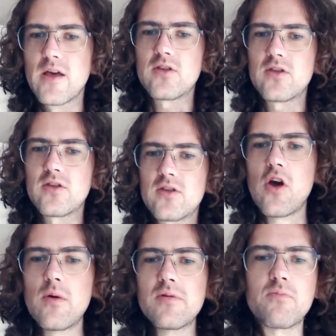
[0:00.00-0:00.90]
So in
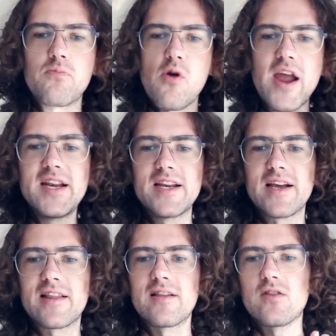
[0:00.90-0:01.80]
terms of braking
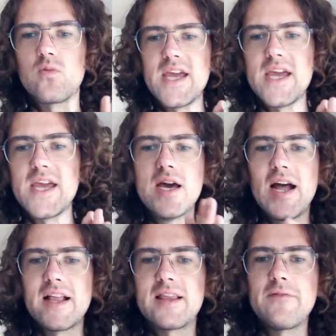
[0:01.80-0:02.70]
distance,
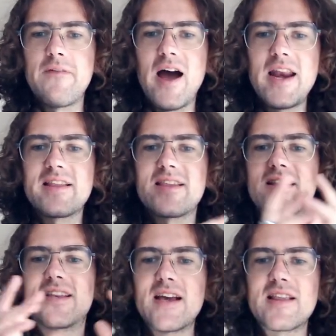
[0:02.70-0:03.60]
it's defined as the
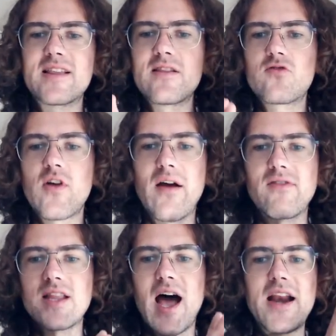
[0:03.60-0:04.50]
distance
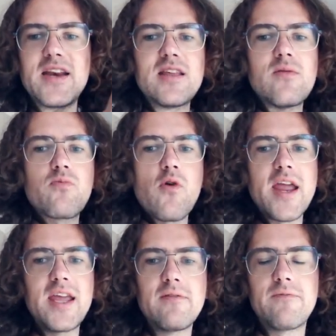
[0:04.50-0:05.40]
traveled under the
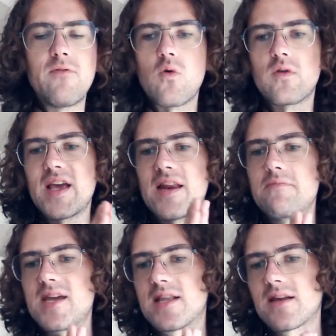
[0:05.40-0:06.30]
braking force in
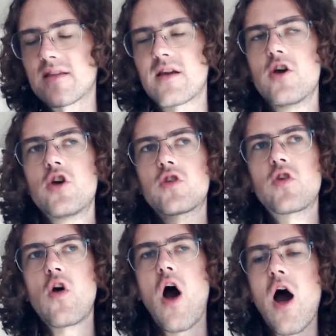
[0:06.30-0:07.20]
meters.
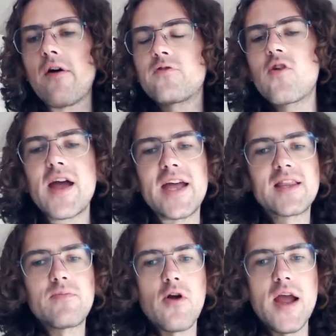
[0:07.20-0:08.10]
So after I hit
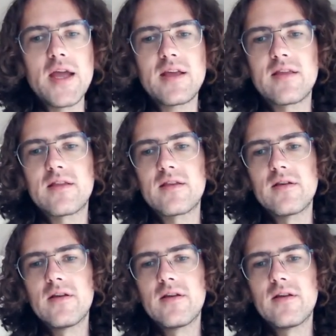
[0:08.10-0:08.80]
the brakes,